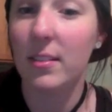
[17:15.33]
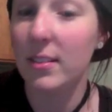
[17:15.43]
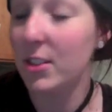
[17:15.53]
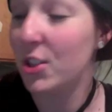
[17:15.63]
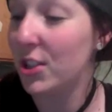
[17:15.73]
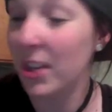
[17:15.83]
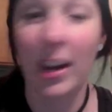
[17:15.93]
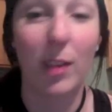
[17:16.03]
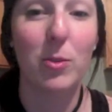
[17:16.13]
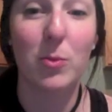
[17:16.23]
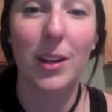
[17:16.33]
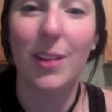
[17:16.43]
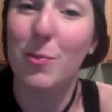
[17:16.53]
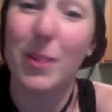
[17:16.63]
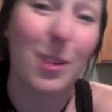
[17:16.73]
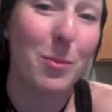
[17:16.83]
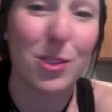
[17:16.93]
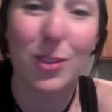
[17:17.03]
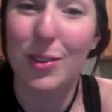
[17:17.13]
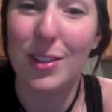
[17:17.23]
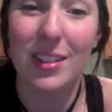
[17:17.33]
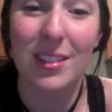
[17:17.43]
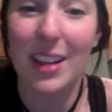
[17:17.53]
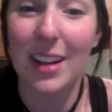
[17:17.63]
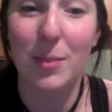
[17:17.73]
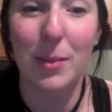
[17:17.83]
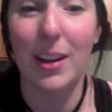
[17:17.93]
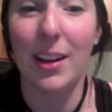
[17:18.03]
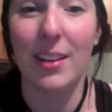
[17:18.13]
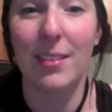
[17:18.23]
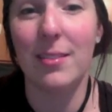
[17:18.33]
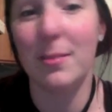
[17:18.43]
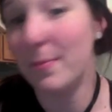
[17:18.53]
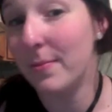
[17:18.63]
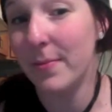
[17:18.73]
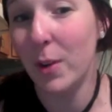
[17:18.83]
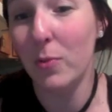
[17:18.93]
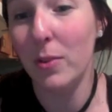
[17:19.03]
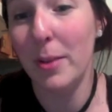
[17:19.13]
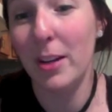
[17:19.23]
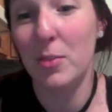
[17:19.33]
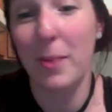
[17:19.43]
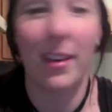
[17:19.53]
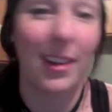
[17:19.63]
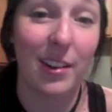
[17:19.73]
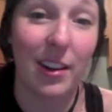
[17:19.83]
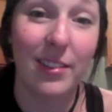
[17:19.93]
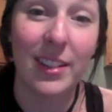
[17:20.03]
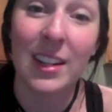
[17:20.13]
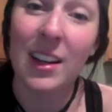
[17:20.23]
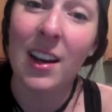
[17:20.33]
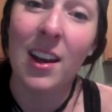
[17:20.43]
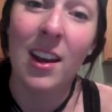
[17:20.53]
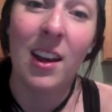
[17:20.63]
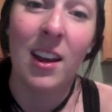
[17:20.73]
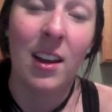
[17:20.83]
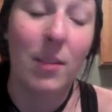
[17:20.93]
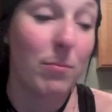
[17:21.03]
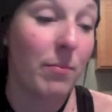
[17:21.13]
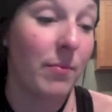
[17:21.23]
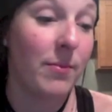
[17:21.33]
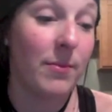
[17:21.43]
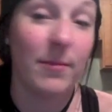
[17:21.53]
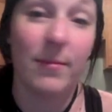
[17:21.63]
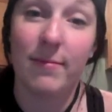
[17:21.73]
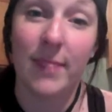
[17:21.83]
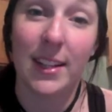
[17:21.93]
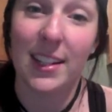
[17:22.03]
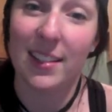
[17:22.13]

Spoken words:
shit, I almost want to give you my number so you can just text me and I can hopefully make you smile. I don't know. That's it.